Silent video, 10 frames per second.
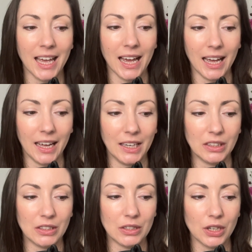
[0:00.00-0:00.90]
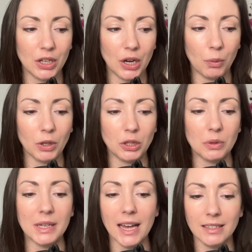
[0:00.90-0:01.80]
And once
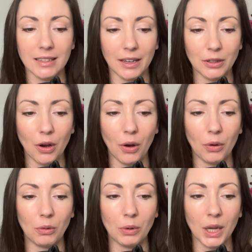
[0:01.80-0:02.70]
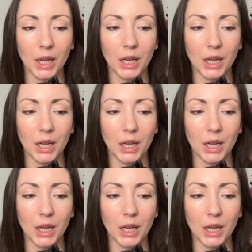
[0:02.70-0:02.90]
you get to that goal,